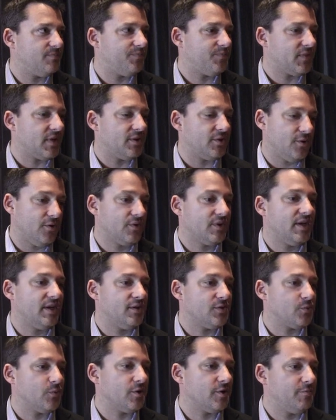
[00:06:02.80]
and the good
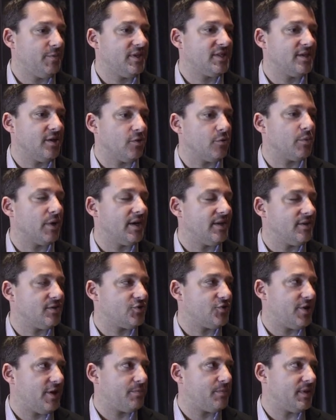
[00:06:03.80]
thing is we're going to be celebrating
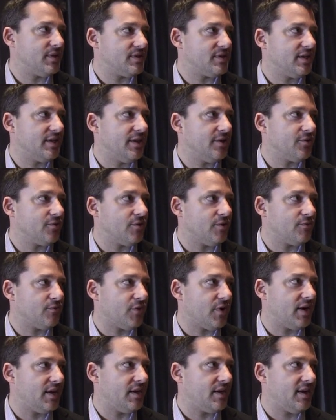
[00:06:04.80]
as champions together on
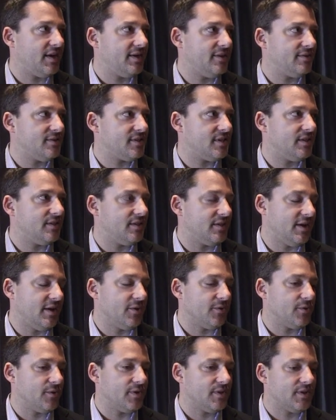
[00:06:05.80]
Friday night and sitting
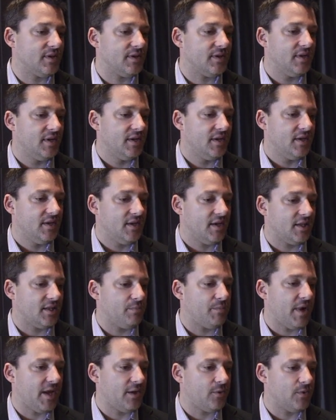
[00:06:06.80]
together at the
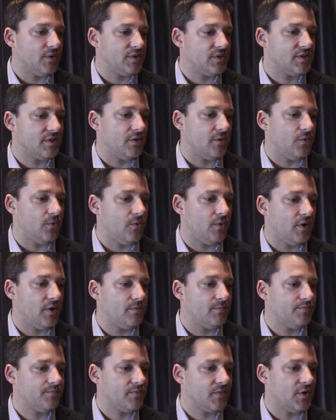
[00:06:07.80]
banquet. So
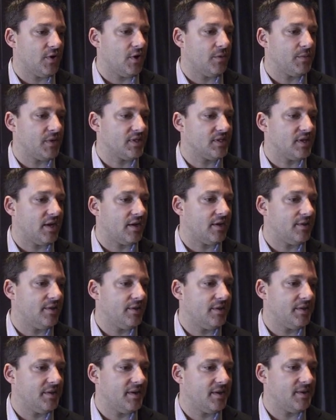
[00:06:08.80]
I'm excited
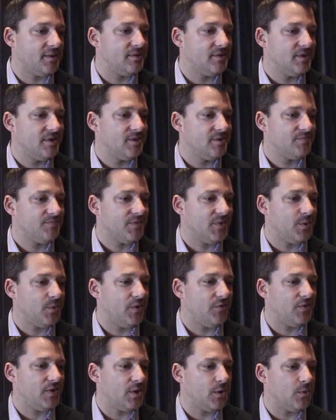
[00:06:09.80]
that
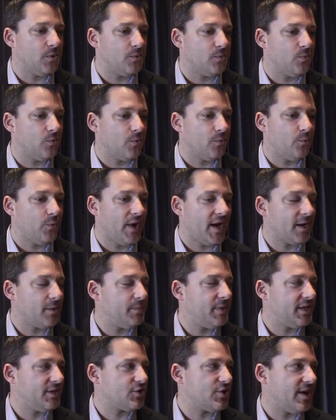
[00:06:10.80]
even though we got a
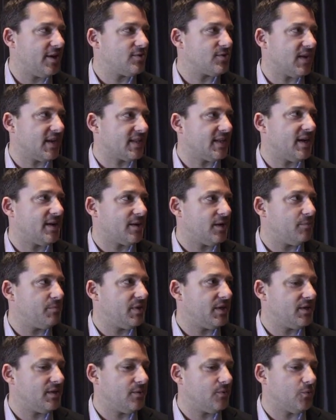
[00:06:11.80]
big change like that
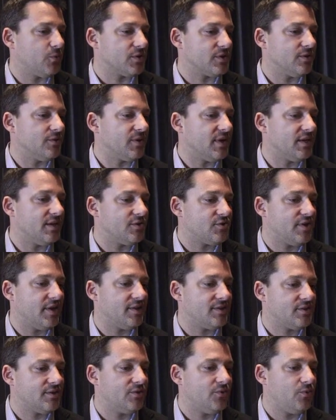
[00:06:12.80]
coming, that we're still getting a
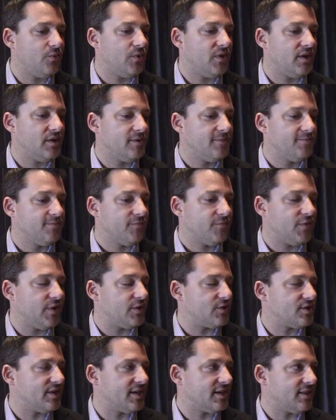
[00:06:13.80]
chance to
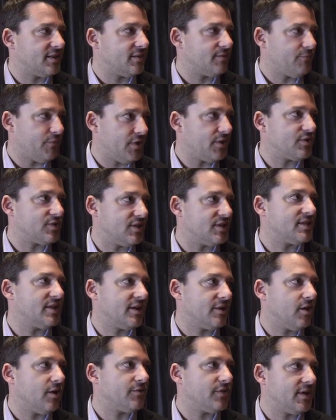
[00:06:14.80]
finish this
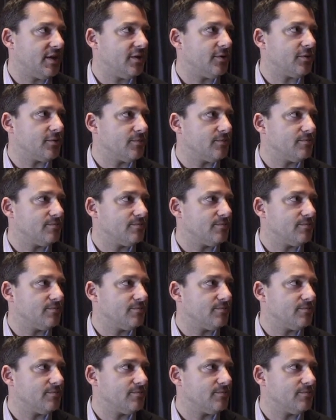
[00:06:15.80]
thing off together.